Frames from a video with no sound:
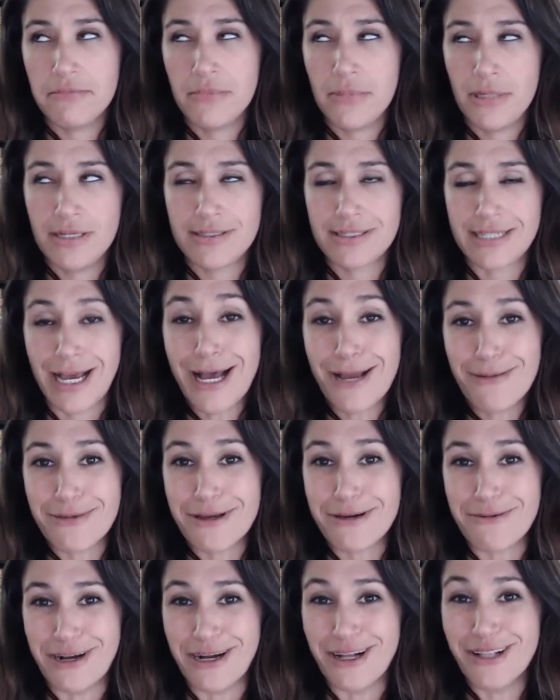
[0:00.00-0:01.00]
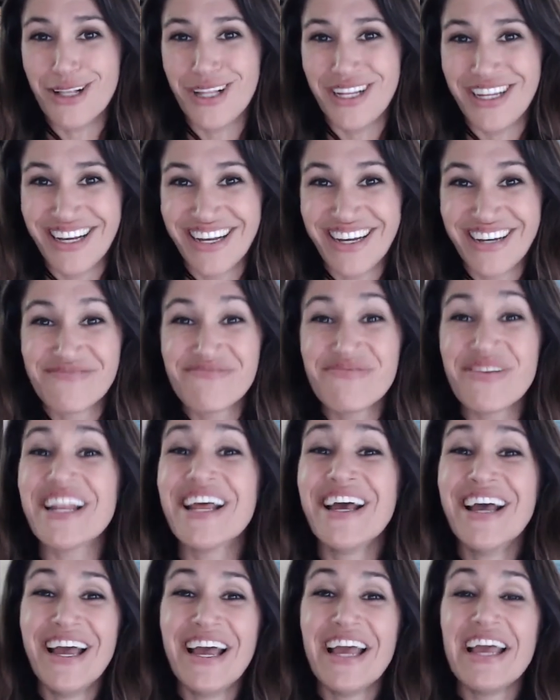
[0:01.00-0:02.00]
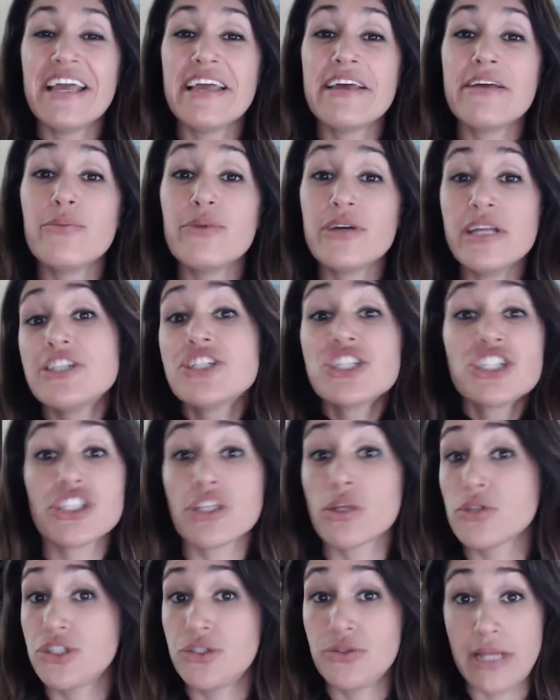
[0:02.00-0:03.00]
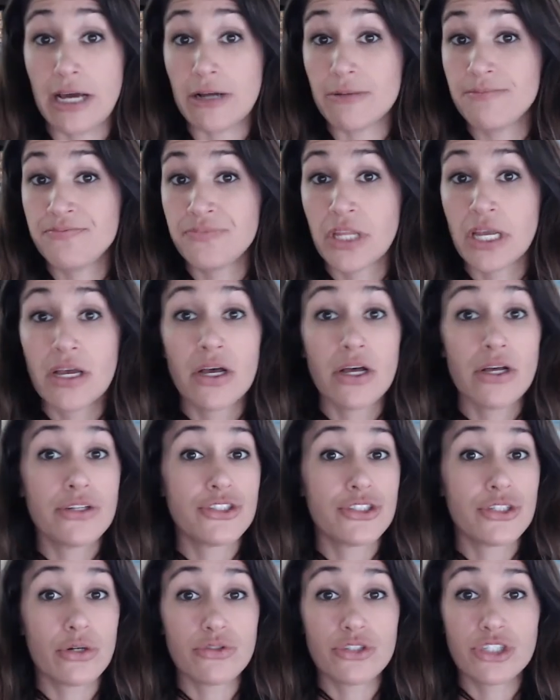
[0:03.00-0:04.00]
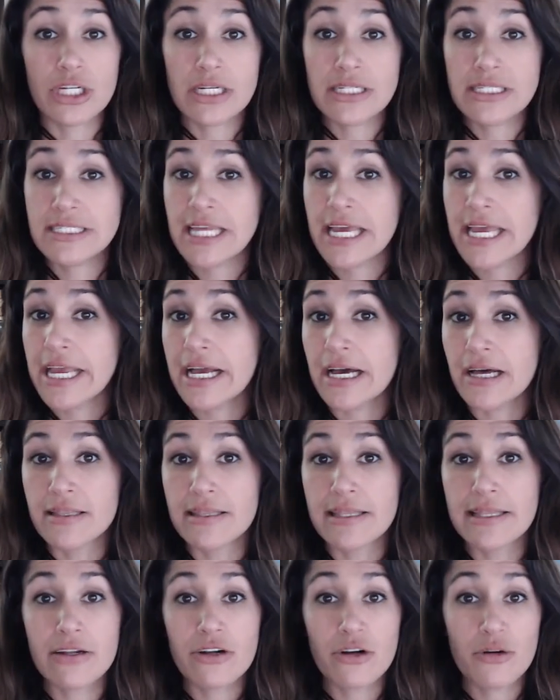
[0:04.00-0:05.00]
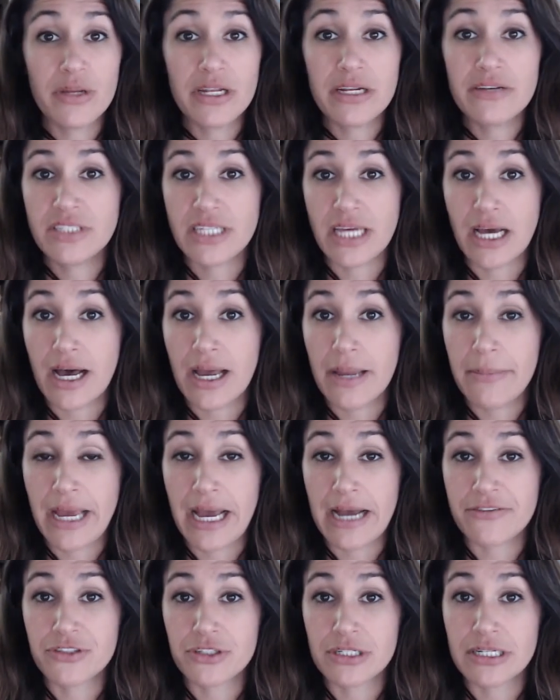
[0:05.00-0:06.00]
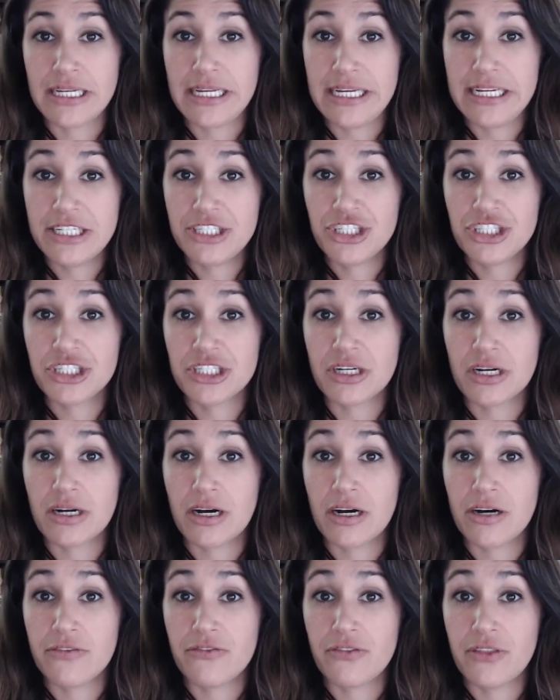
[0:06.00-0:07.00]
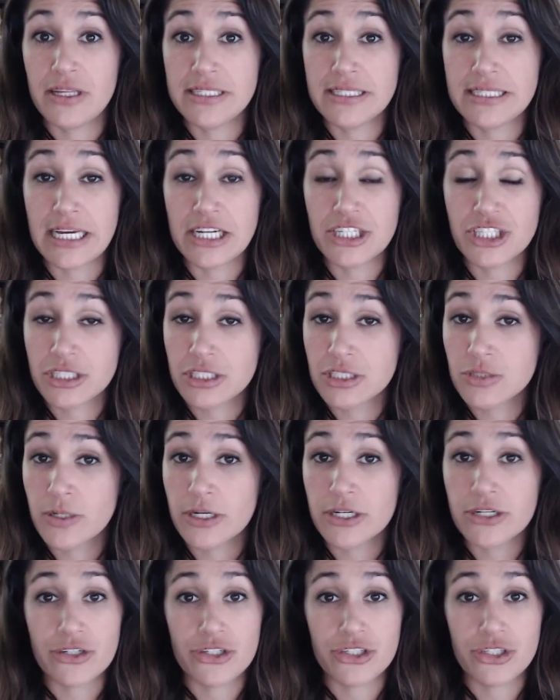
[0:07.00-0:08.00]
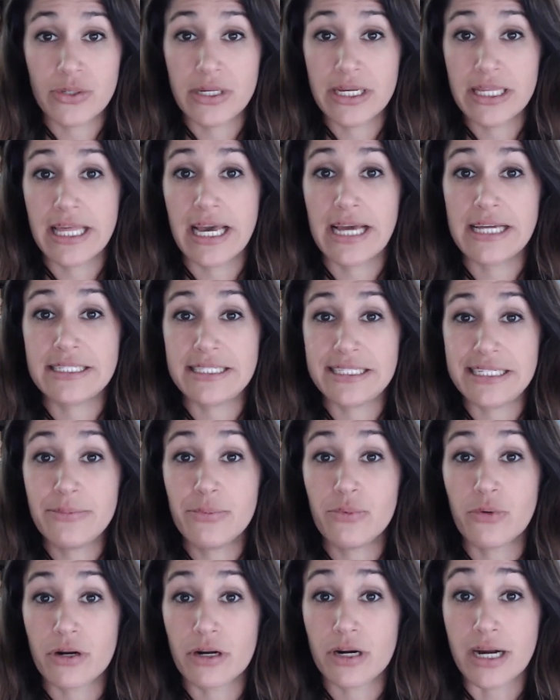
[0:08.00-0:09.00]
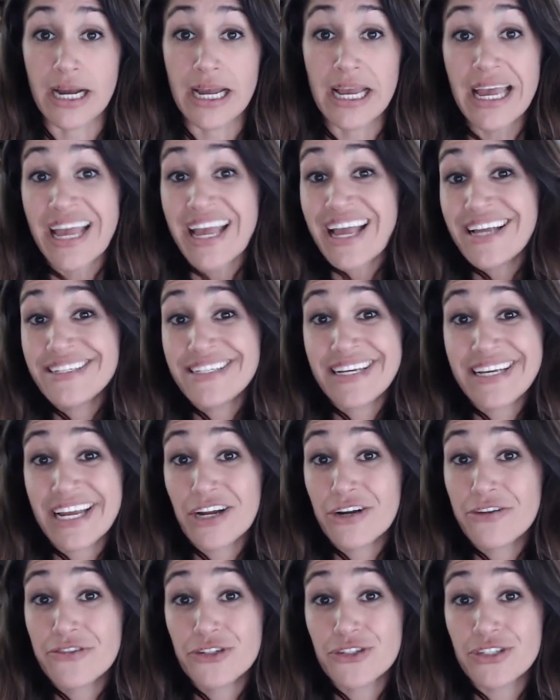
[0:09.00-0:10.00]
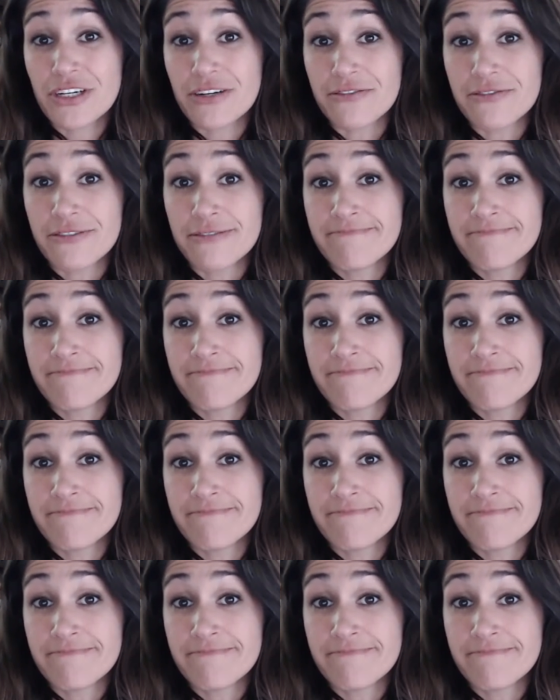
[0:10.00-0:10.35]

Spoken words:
In time it will, but it just slows you down. So just take a little bit of time after each of the sessions where you're doing that deep work and take care of yourself.